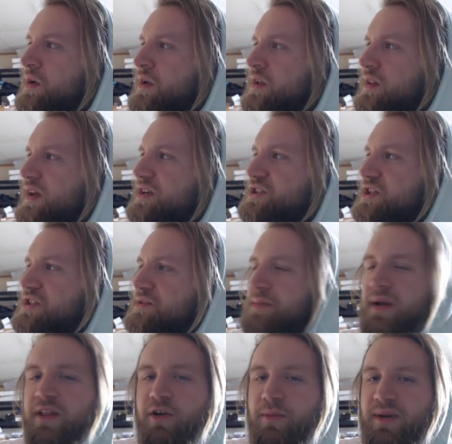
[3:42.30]
like, just in
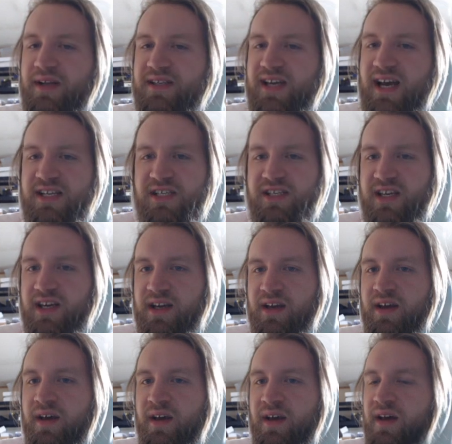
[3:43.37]
my little bit of testing,
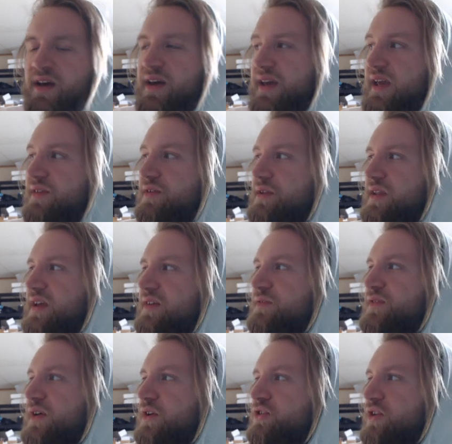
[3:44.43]
Evenly
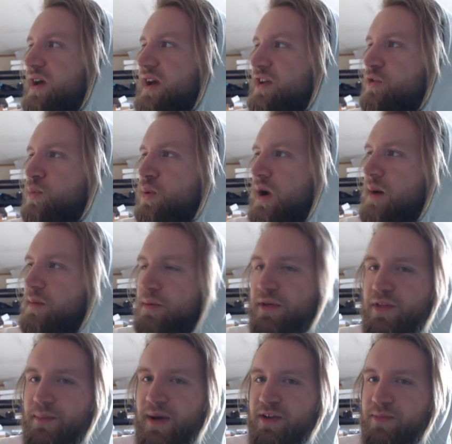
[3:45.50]
feels like it's probably
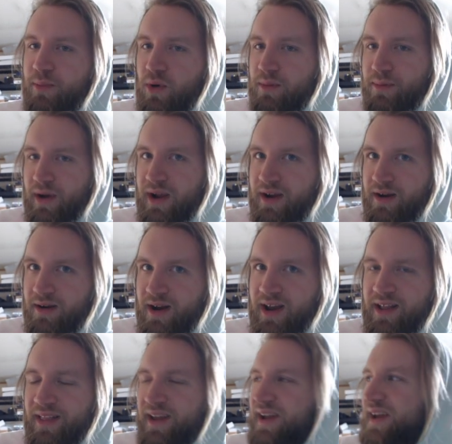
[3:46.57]
the best board breaker,
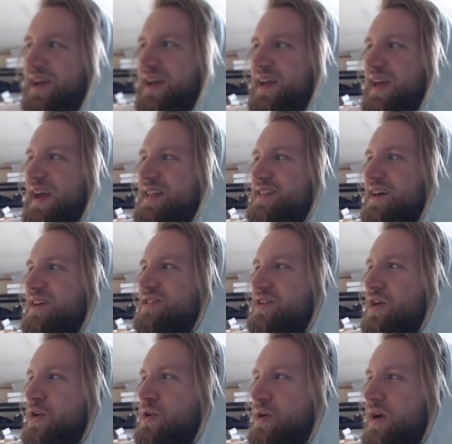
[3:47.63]
right? Like, it does
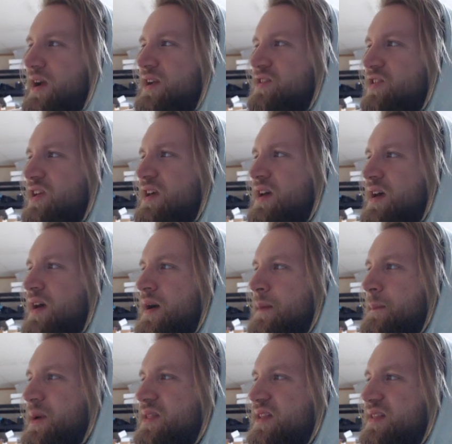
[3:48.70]
go crazy.
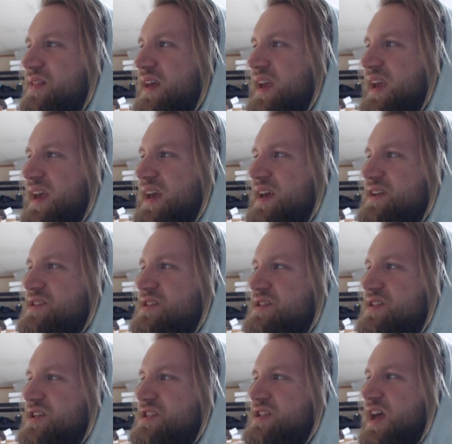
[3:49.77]
But the thing is,
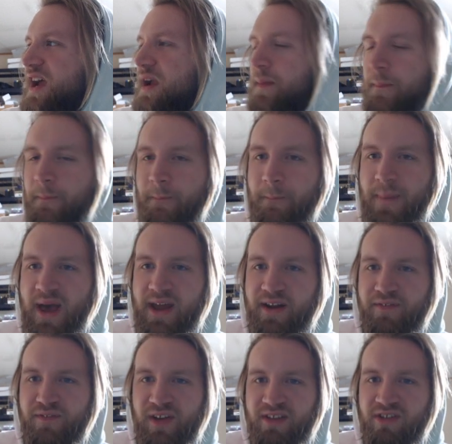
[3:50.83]
this deck
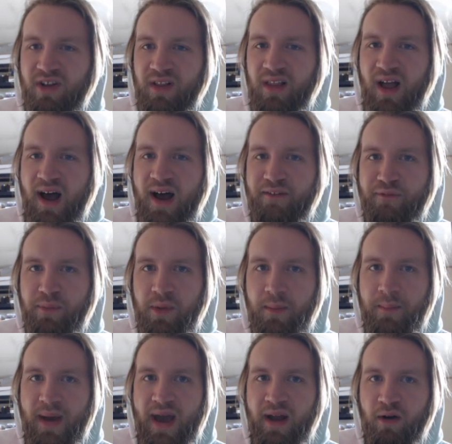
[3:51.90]
benefits a lot from the
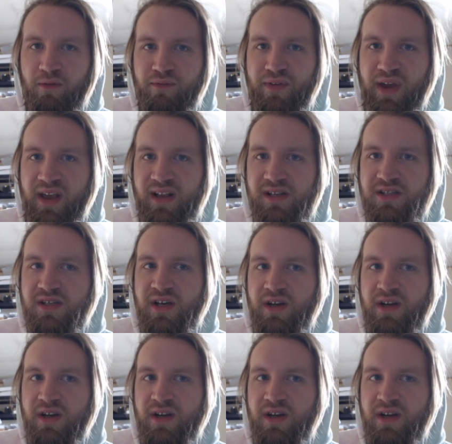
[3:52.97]
battle phase.